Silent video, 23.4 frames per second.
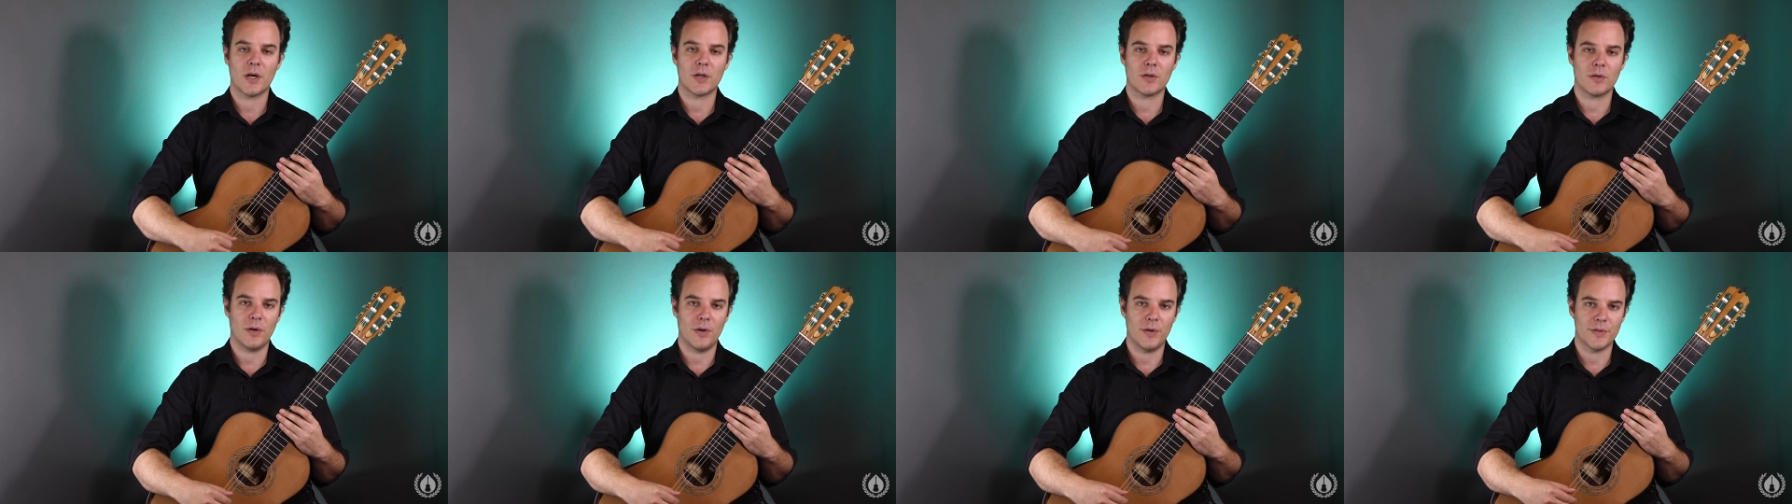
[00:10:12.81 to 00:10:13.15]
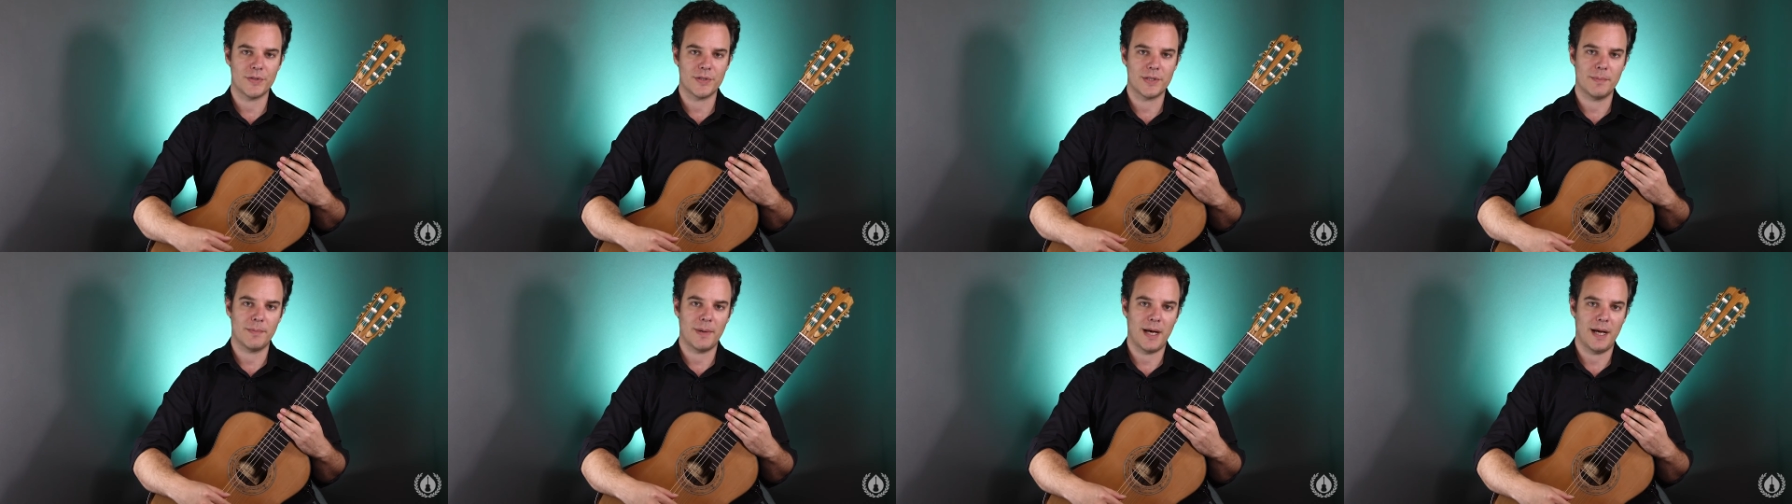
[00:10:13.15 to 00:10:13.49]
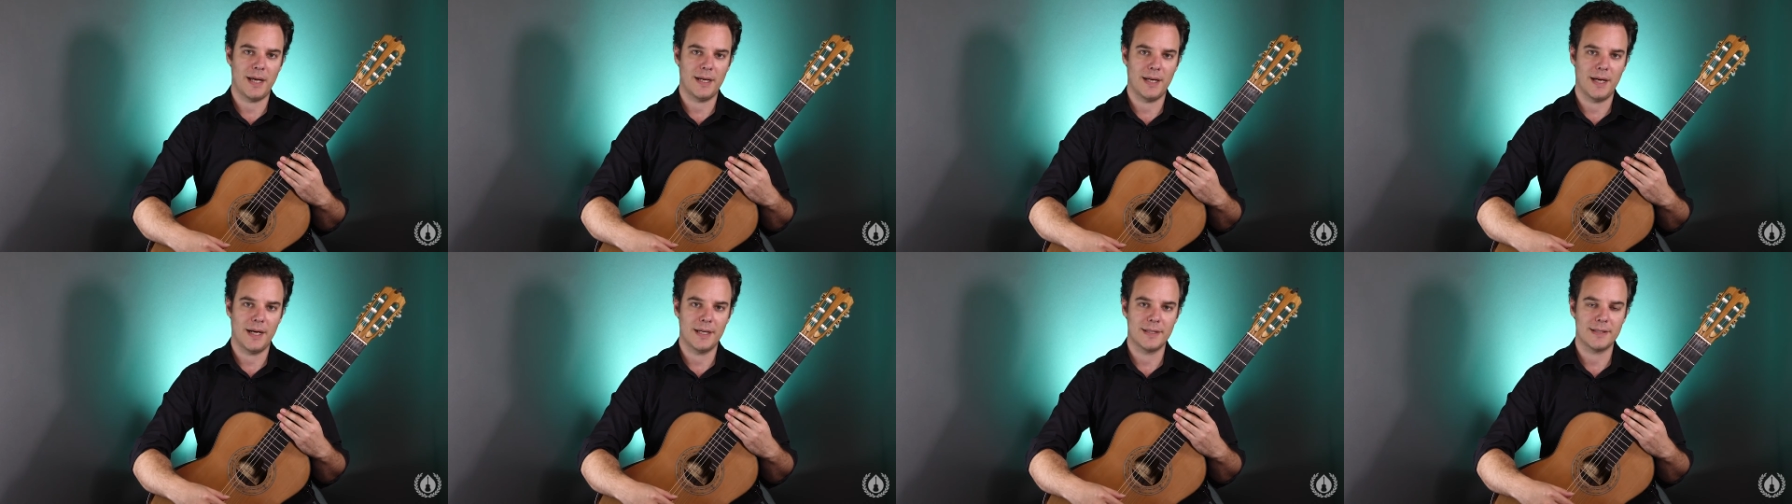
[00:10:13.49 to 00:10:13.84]
across the
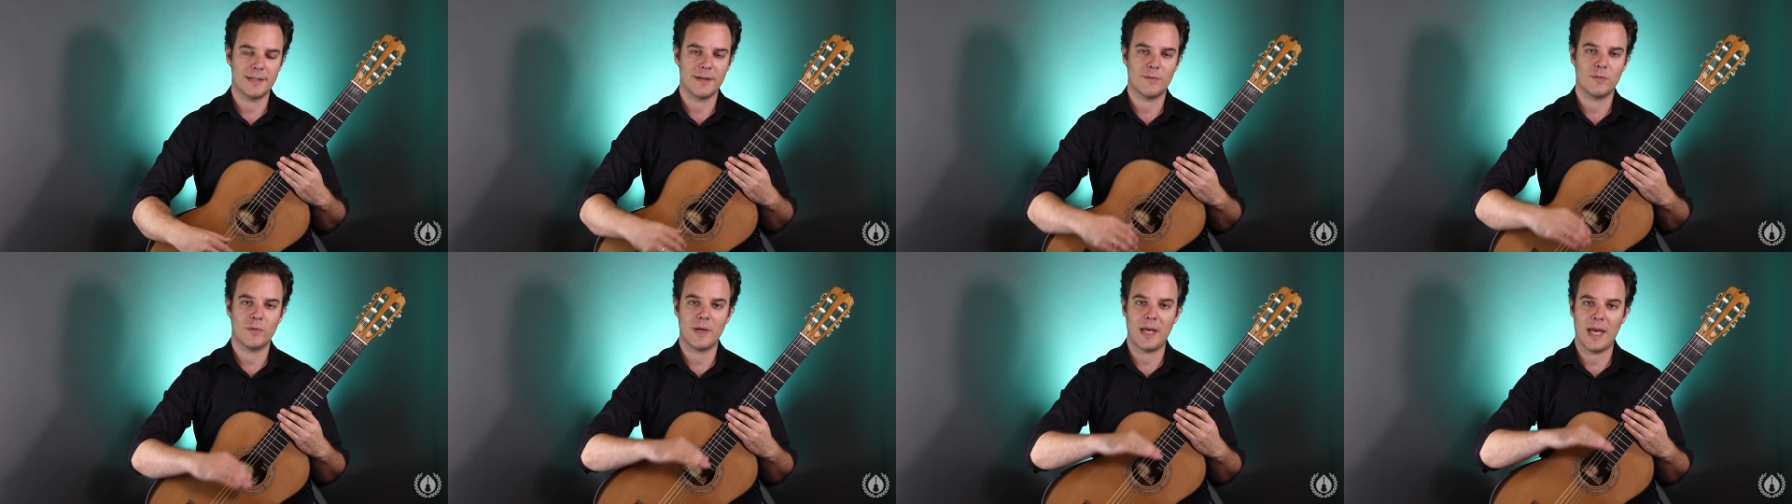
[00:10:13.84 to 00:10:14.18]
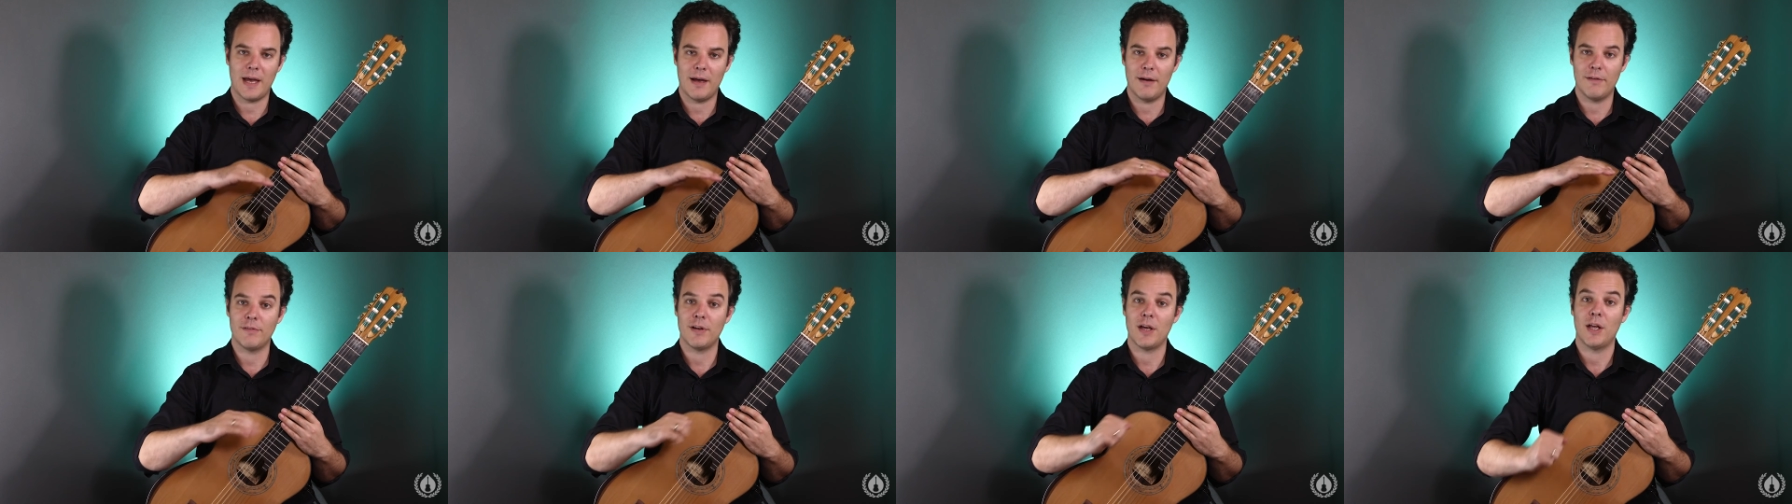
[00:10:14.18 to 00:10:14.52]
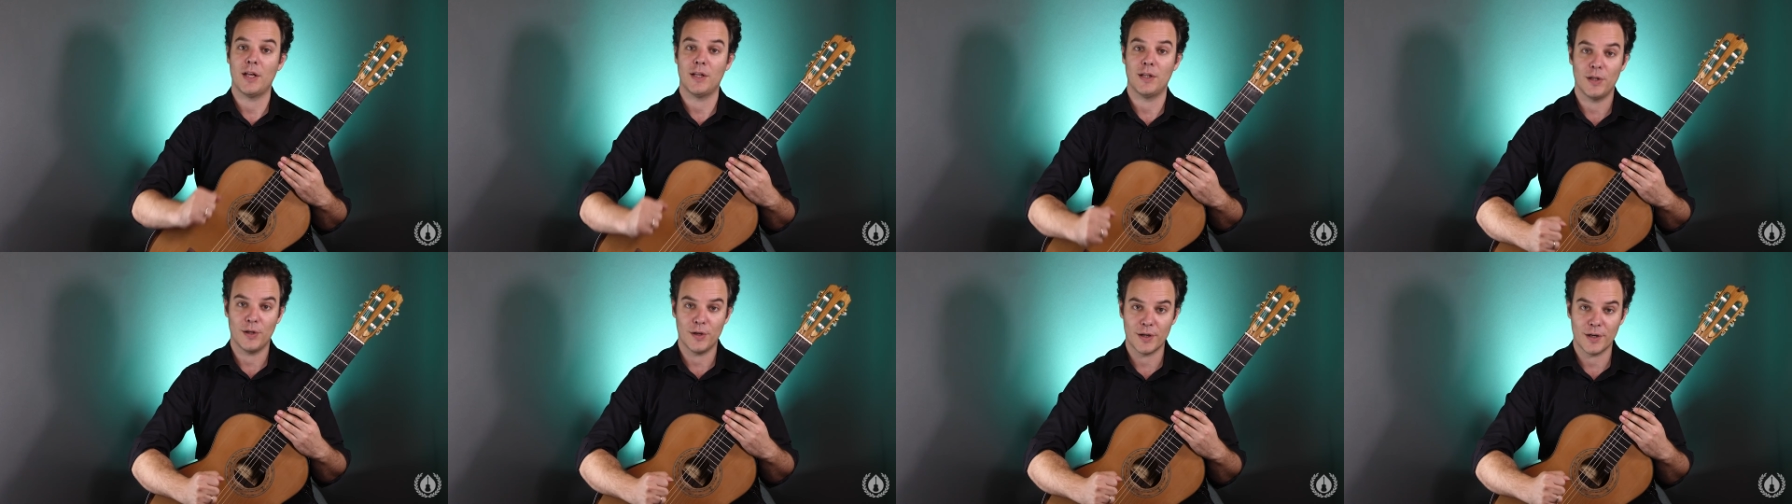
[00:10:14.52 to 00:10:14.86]
bar lines if we have
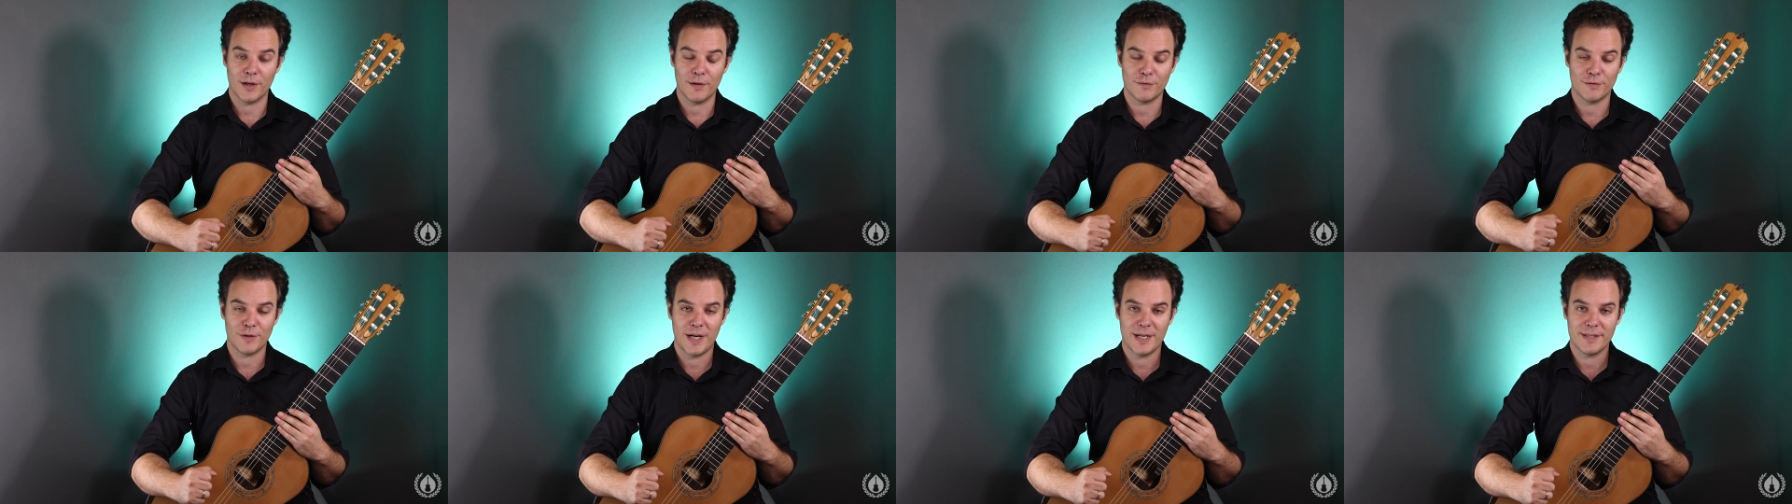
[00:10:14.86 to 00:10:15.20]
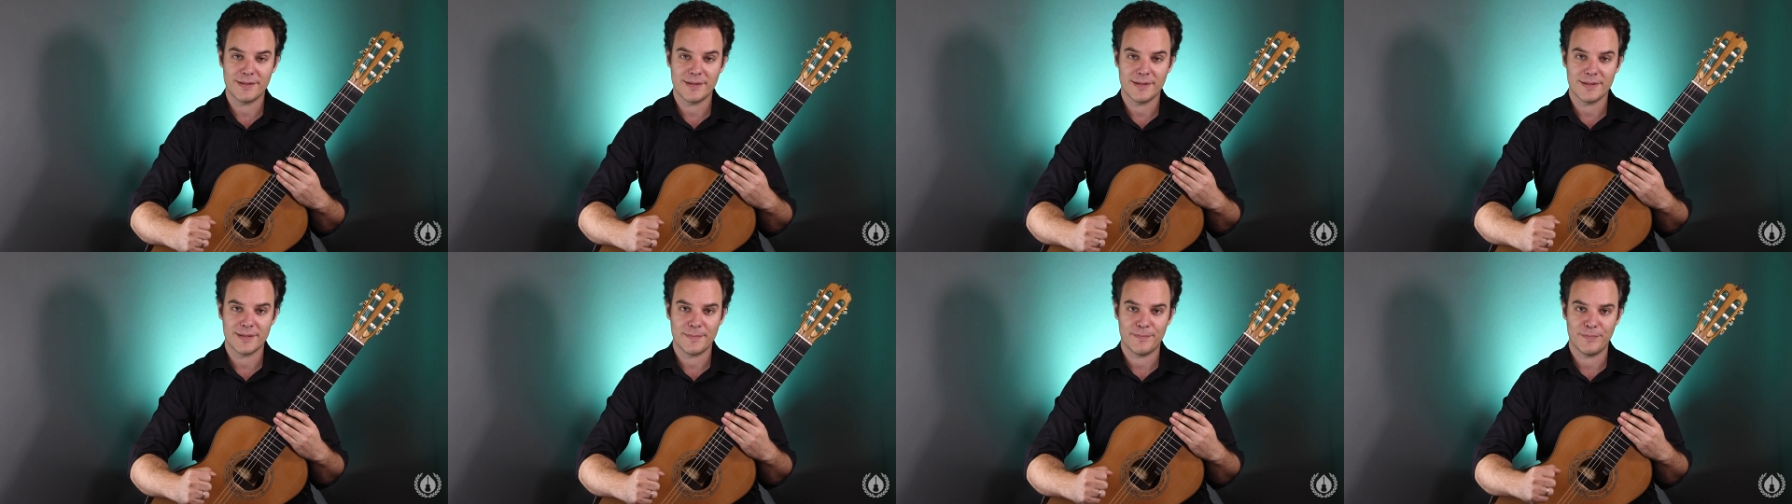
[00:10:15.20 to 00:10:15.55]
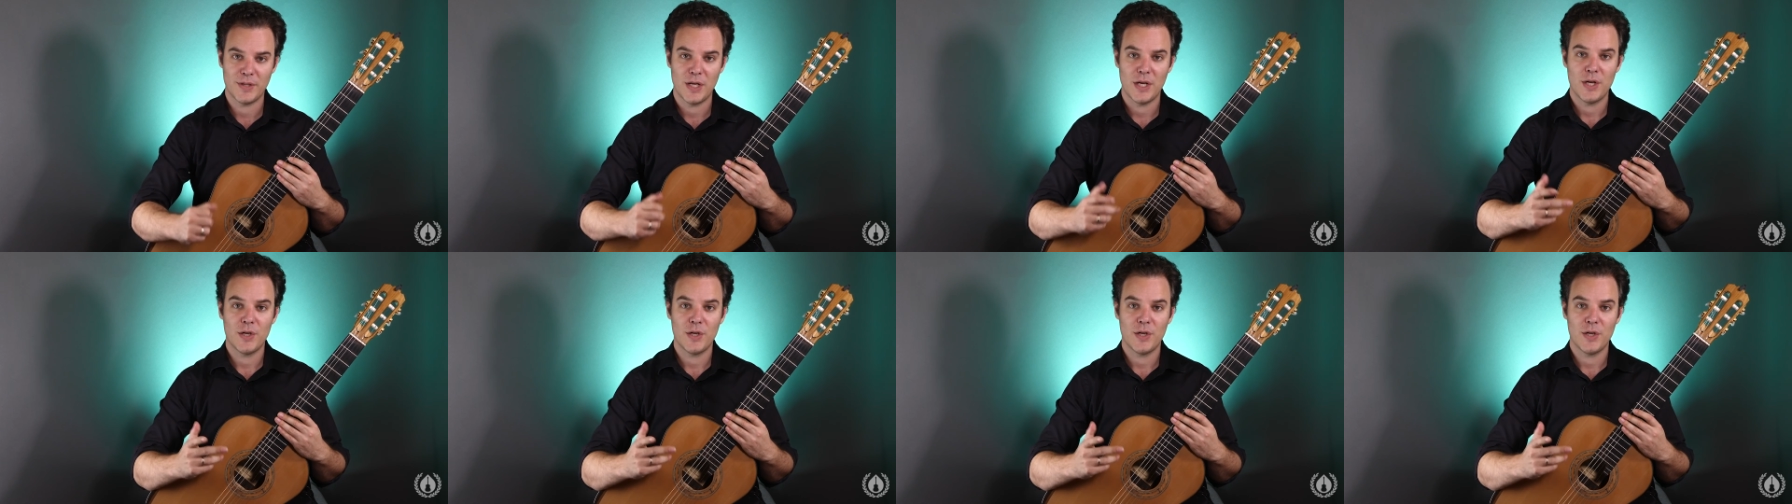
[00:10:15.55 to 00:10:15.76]
longer phrases.